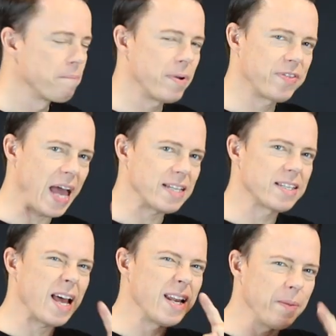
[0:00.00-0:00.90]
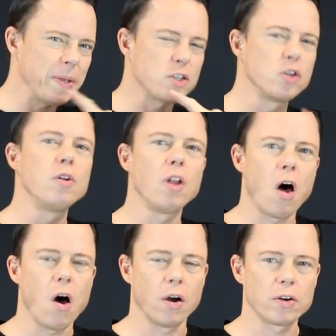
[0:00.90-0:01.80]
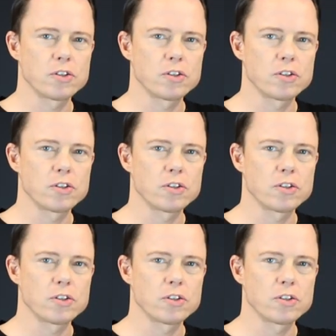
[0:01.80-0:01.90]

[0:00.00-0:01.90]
But that's a little bit too long.